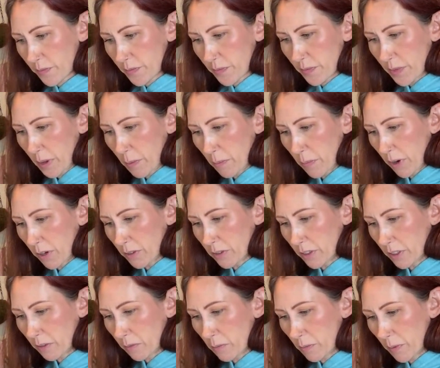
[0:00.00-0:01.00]

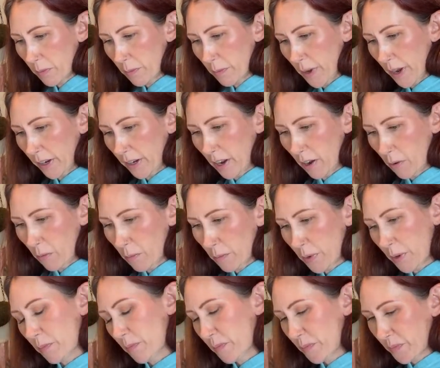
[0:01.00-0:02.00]
embossing back out,
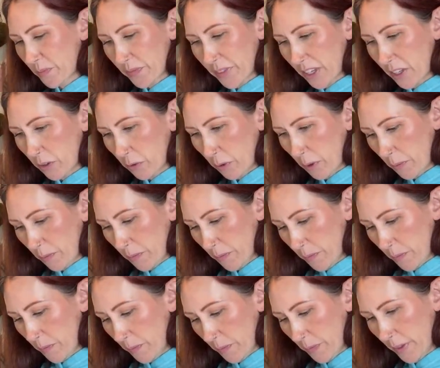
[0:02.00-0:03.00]
but either way.
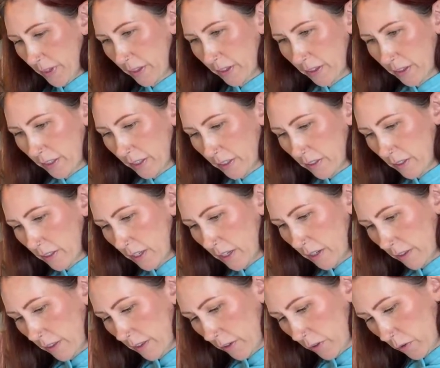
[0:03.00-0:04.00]
Let's ink
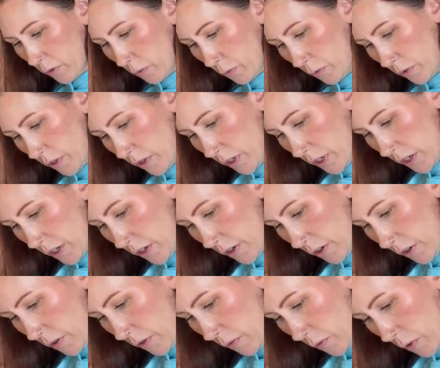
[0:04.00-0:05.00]
this one here
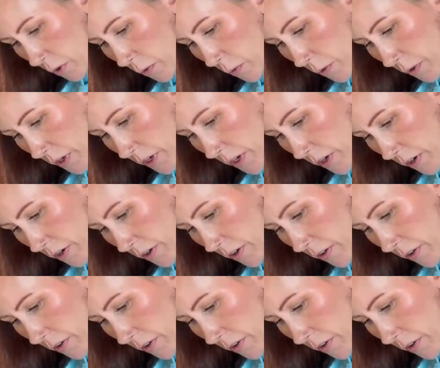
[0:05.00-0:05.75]
while we're here.